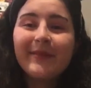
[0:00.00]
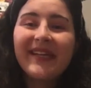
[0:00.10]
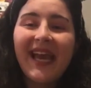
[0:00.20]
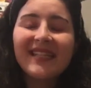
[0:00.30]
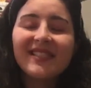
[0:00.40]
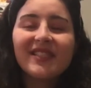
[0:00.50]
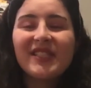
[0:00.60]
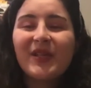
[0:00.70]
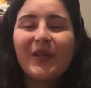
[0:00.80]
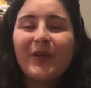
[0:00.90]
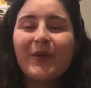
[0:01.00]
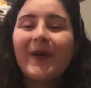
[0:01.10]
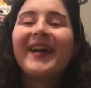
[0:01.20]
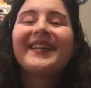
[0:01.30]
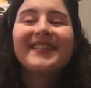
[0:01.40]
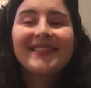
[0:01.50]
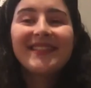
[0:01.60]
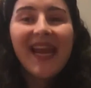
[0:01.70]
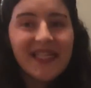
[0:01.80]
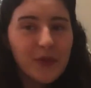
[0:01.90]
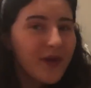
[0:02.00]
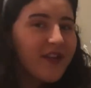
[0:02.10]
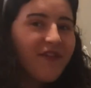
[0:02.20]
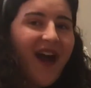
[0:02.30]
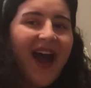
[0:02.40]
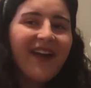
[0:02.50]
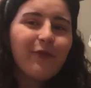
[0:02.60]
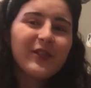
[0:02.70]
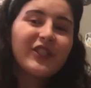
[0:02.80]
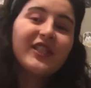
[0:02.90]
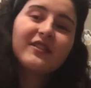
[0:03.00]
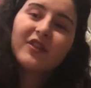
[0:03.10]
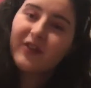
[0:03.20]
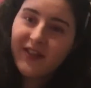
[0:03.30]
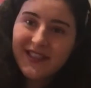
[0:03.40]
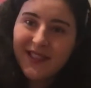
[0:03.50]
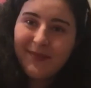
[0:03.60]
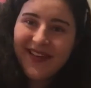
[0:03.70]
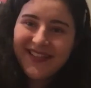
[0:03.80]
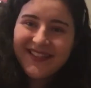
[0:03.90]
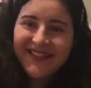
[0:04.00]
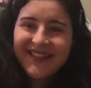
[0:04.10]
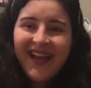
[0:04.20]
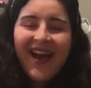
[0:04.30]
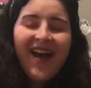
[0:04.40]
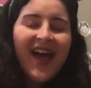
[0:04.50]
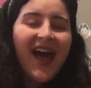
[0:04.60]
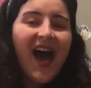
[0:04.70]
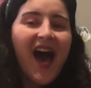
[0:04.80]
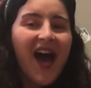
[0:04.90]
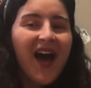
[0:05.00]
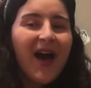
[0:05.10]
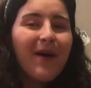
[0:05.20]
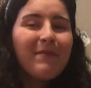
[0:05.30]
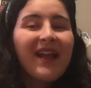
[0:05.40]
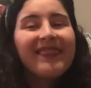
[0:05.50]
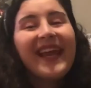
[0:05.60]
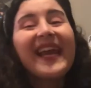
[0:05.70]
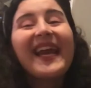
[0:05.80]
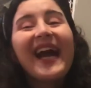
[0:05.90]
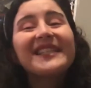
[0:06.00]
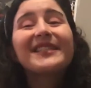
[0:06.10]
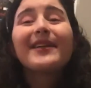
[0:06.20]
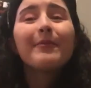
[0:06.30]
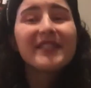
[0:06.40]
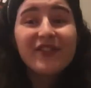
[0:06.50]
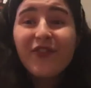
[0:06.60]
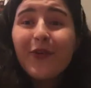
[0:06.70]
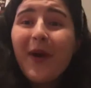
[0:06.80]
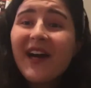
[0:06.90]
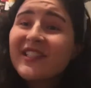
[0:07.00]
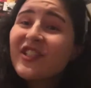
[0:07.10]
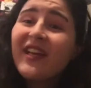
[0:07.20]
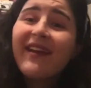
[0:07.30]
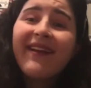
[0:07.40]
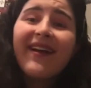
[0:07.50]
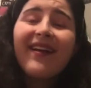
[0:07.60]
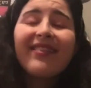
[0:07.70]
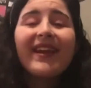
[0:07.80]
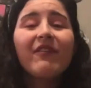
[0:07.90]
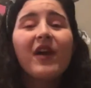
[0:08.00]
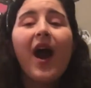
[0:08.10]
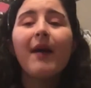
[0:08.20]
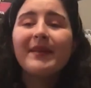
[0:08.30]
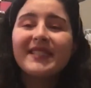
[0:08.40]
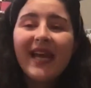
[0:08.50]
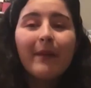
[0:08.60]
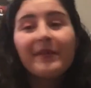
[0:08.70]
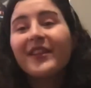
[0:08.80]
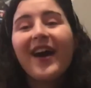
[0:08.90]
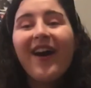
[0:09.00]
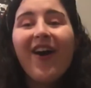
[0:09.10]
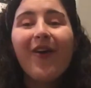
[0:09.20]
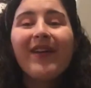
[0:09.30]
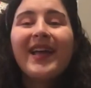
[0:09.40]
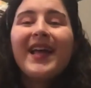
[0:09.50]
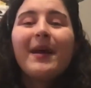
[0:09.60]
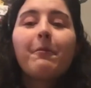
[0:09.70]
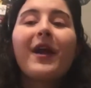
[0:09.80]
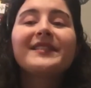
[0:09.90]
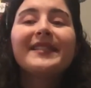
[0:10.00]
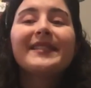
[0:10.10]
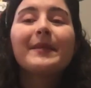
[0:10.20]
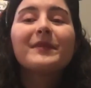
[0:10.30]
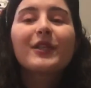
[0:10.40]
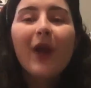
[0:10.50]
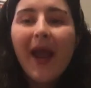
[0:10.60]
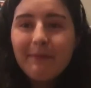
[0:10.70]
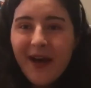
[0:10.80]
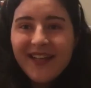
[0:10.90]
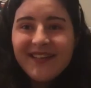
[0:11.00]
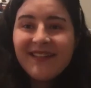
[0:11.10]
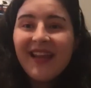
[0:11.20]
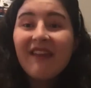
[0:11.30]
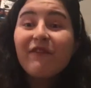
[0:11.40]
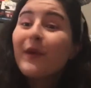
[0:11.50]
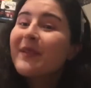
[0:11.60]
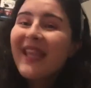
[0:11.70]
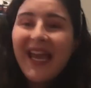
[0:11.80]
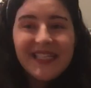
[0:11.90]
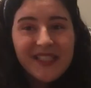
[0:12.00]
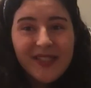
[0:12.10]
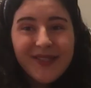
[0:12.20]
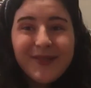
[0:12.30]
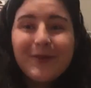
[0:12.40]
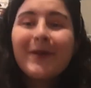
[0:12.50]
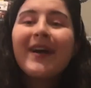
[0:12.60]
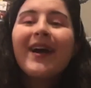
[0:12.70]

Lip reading: we get to day 25, which is Christmas. Thank you guys so much for watching. Leave a comment down below. Press the subscribe button if you would like to.